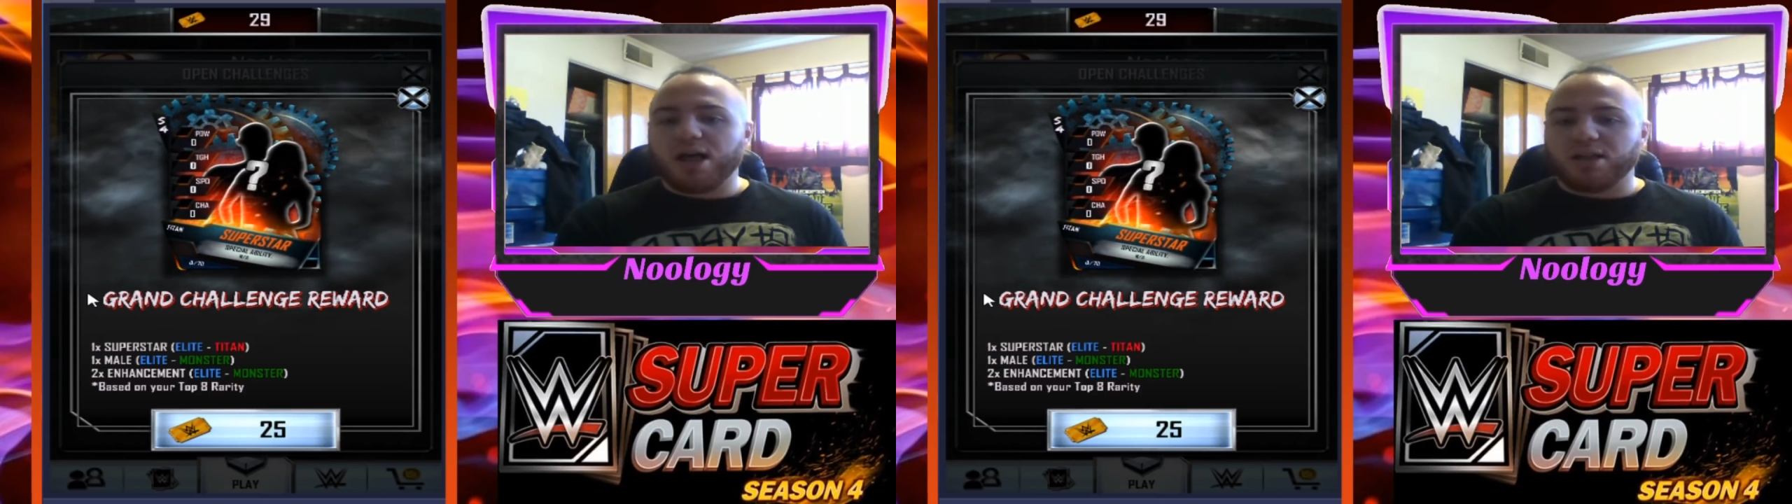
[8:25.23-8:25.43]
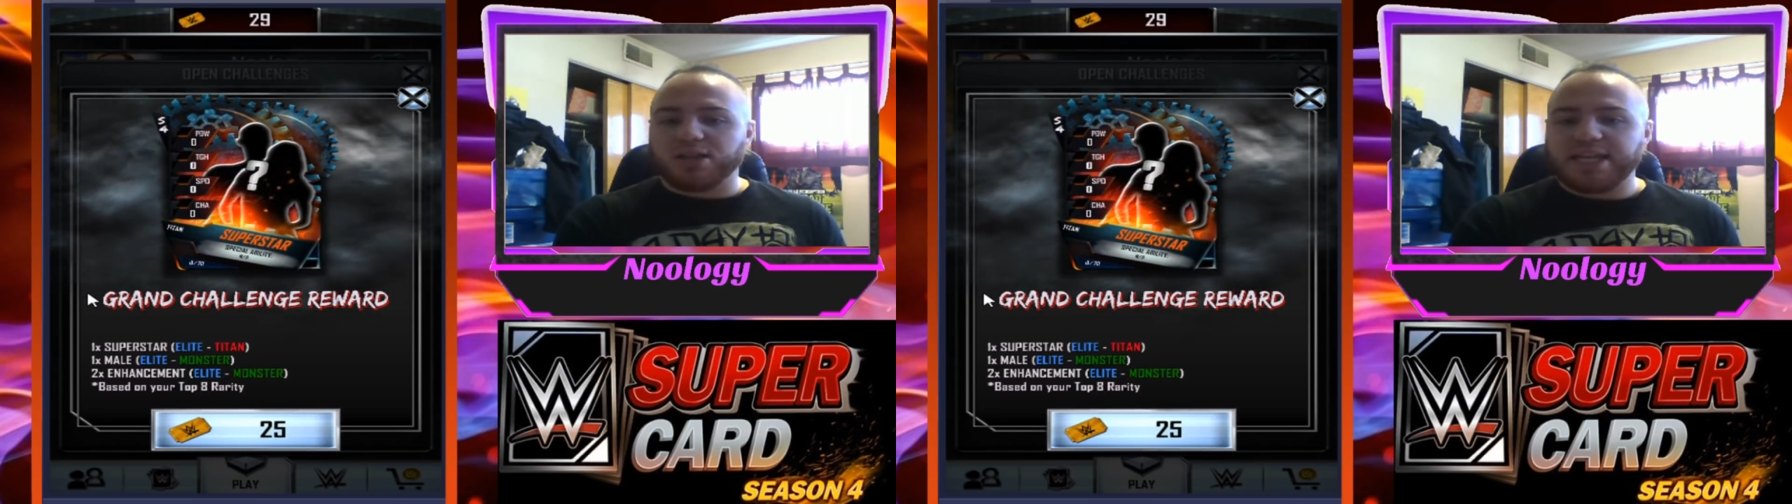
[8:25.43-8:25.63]

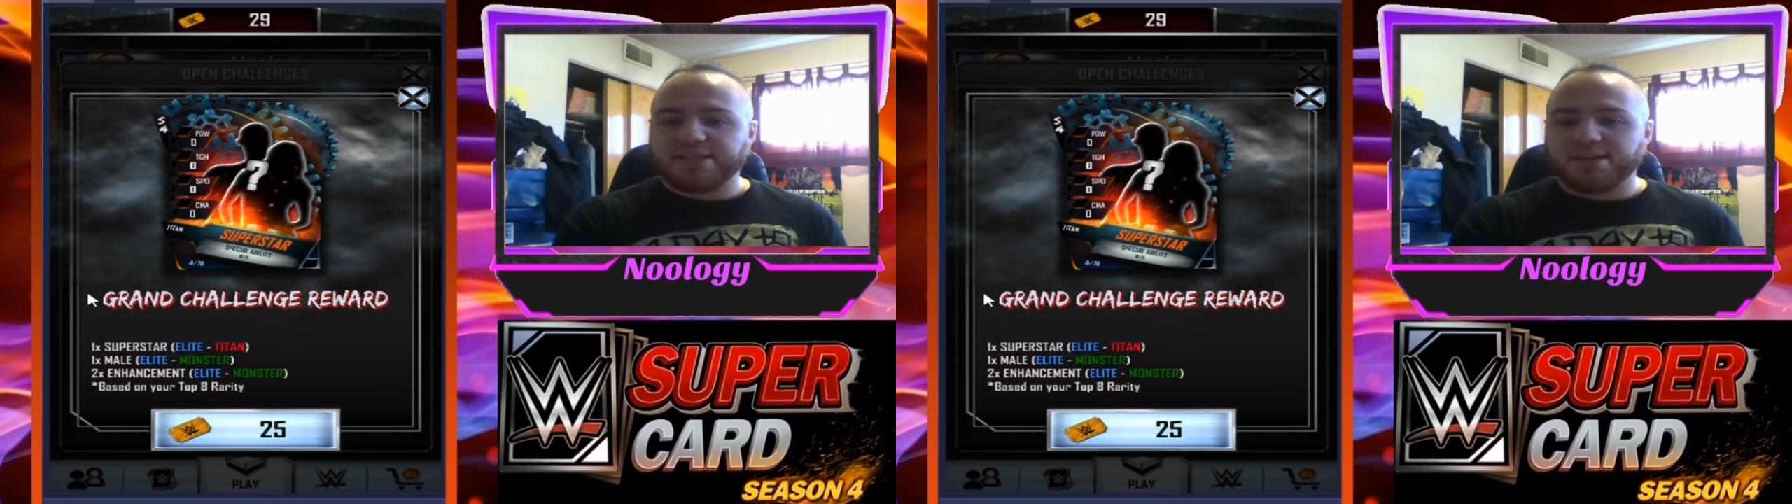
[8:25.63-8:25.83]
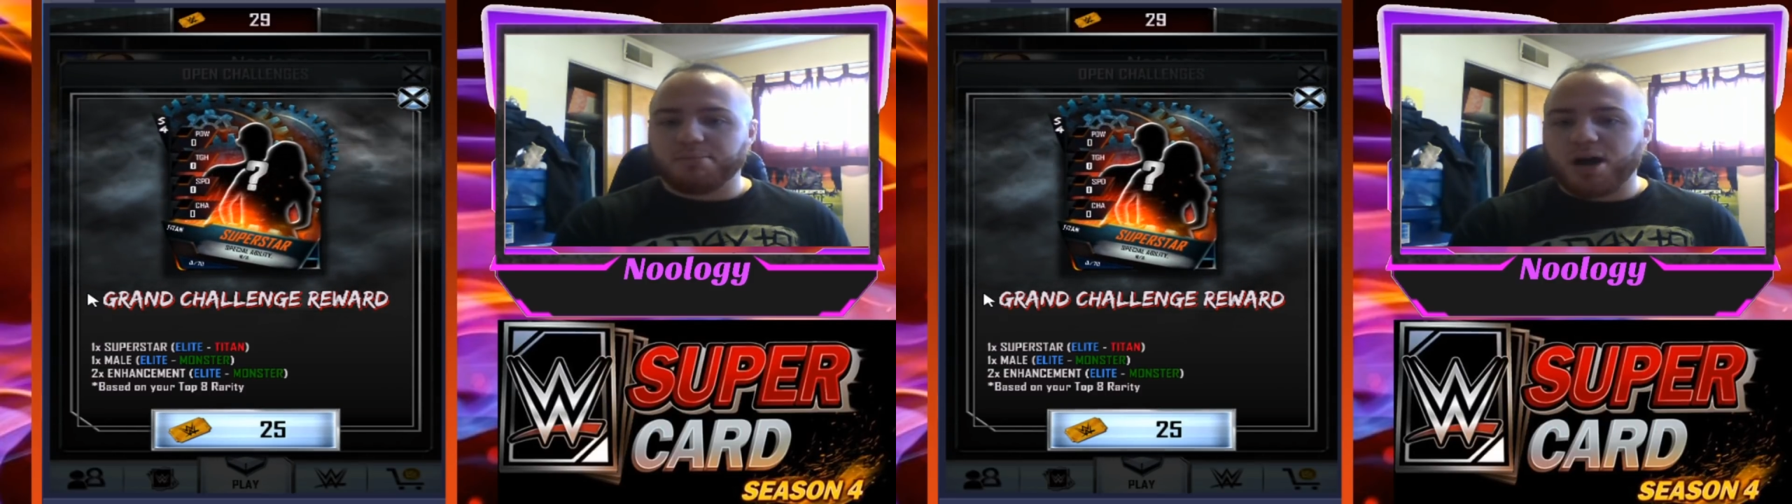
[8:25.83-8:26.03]
Elite
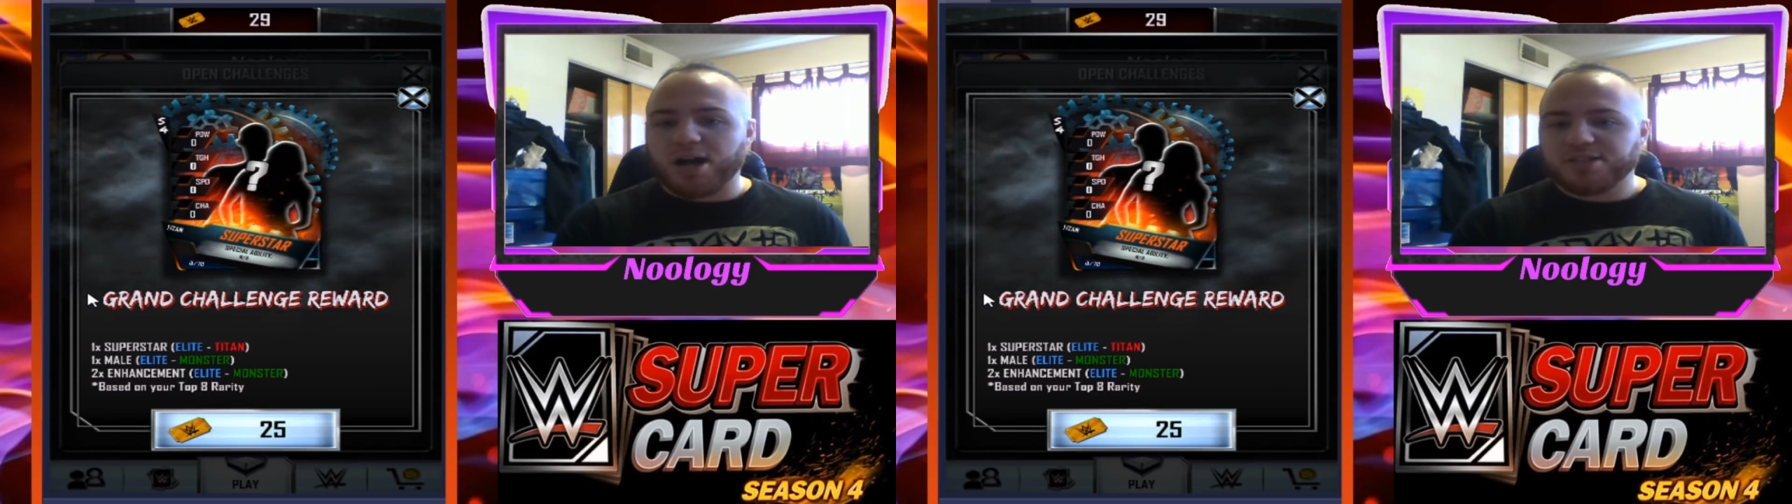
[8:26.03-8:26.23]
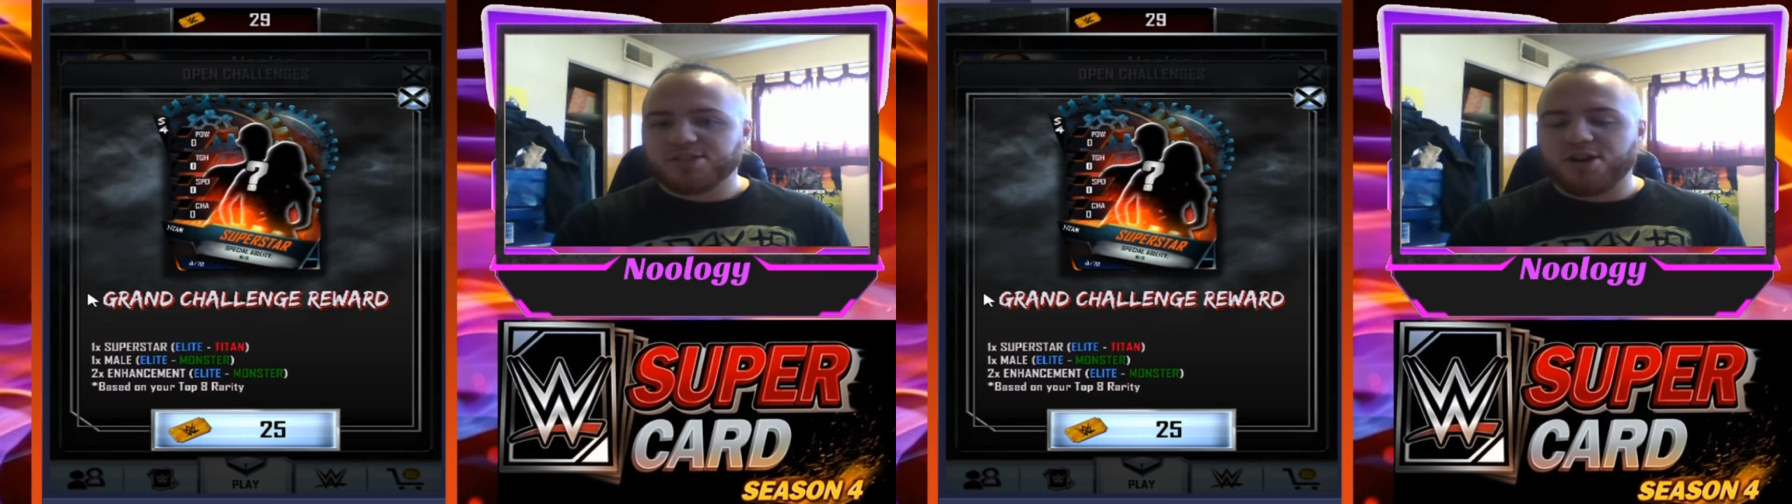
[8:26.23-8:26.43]
to
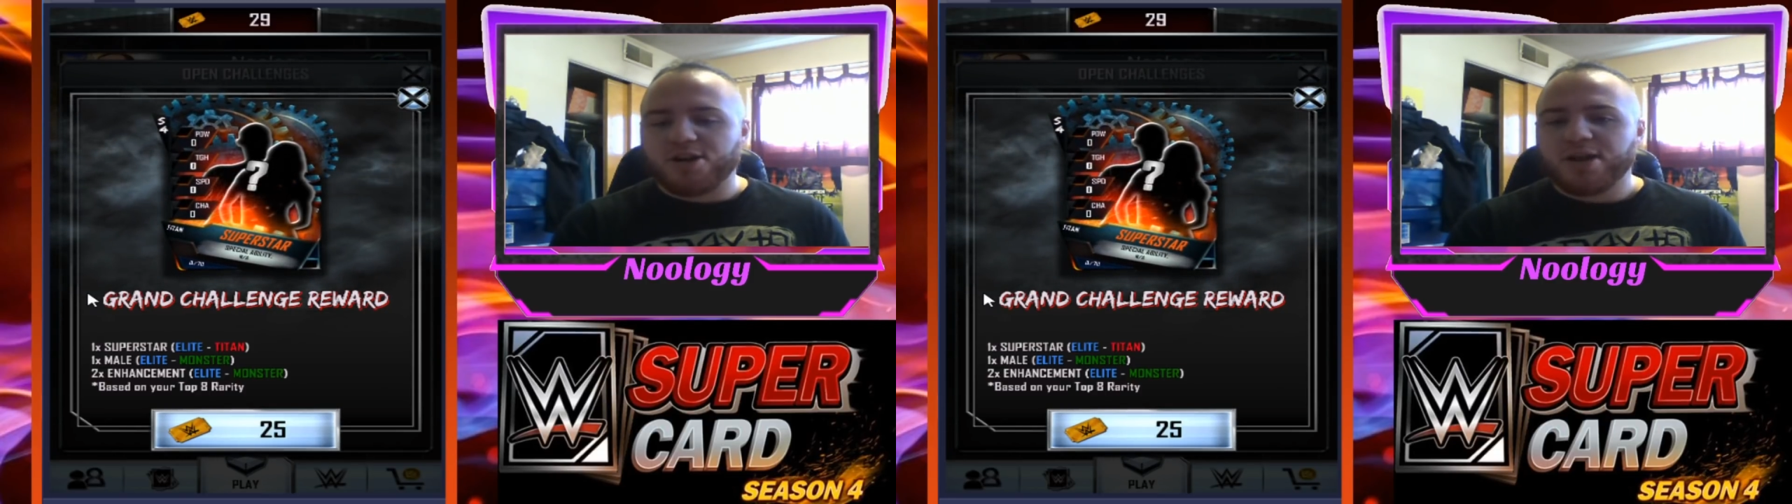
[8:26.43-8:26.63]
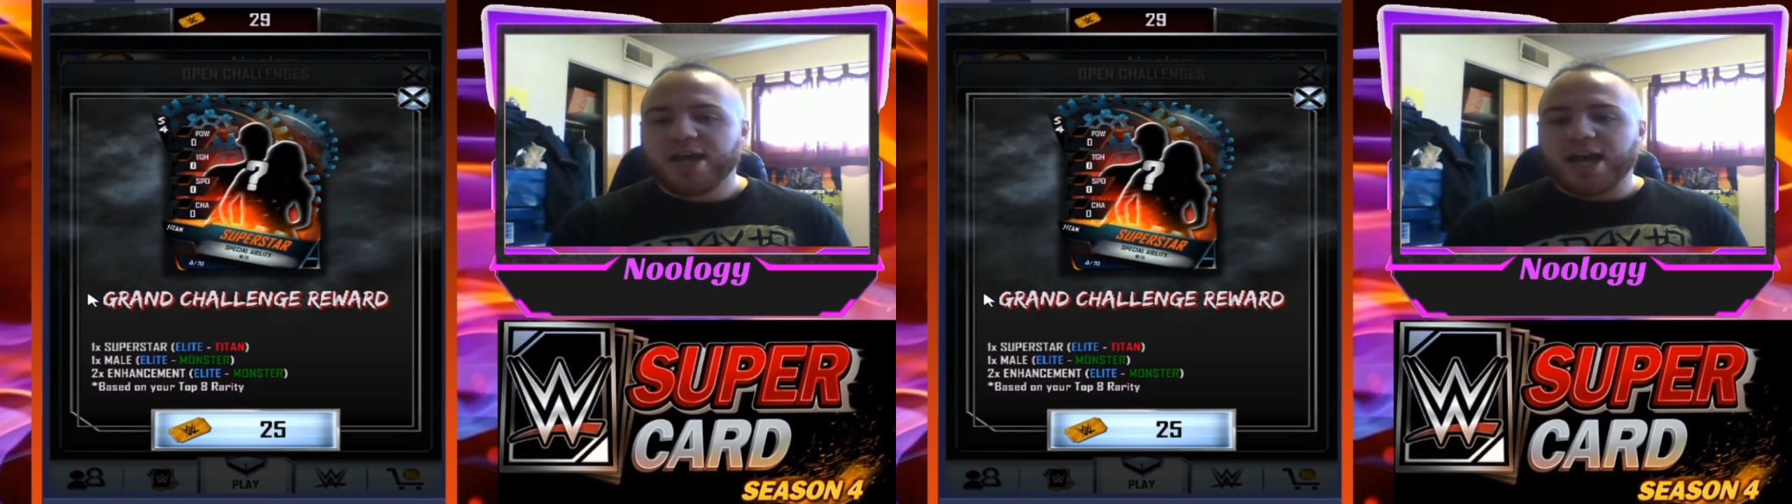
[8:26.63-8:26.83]
Monster,